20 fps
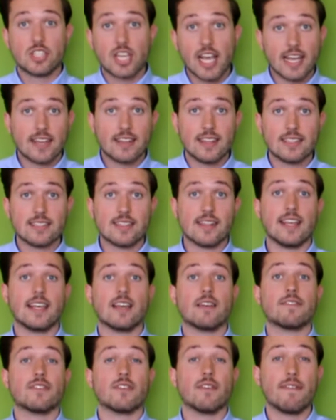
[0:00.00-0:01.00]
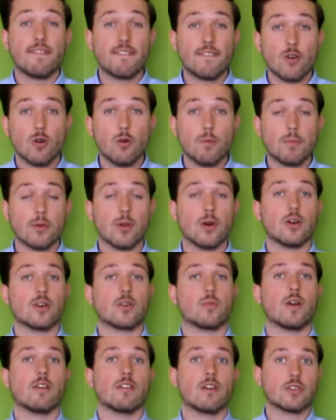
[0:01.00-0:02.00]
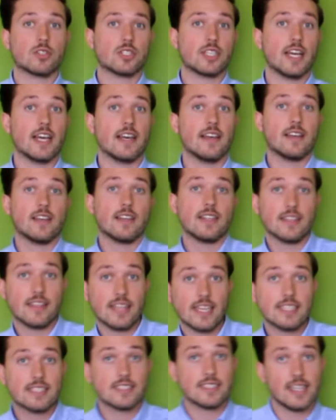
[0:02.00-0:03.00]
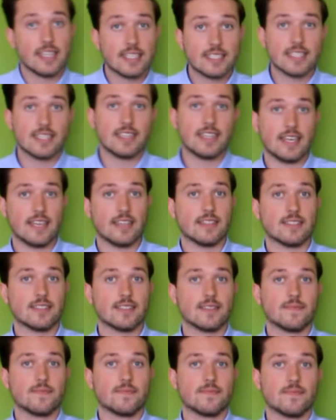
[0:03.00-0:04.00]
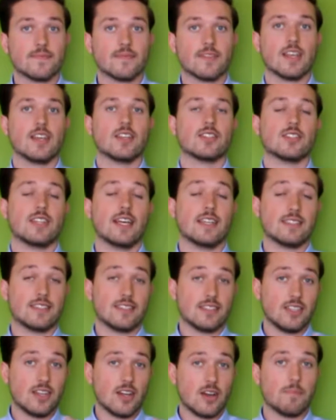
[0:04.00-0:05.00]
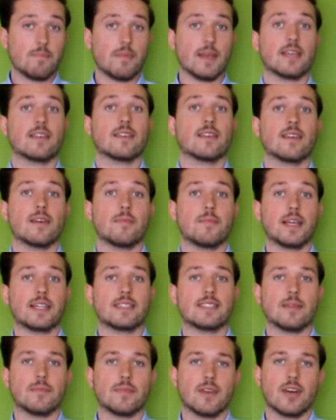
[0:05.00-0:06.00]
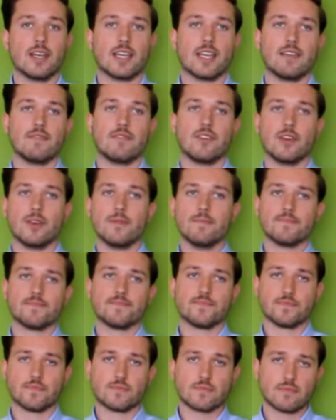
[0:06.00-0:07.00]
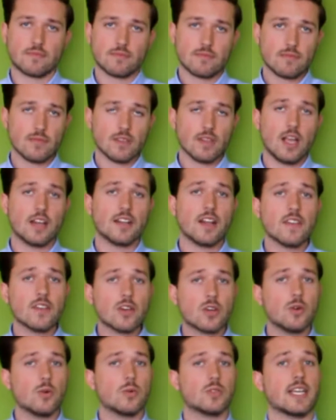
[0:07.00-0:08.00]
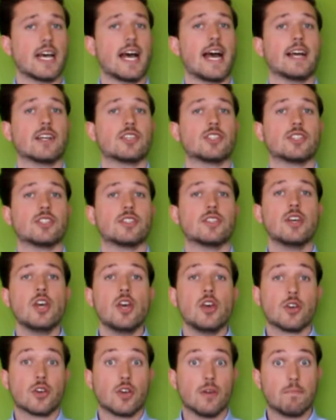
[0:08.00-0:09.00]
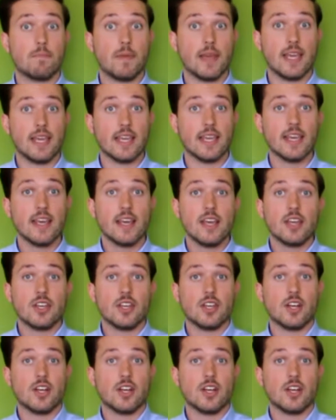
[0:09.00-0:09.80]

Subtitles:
check this link for the full blog where I'll share this, this, and this. So that's, a big tip that I give you. Another call to action could be,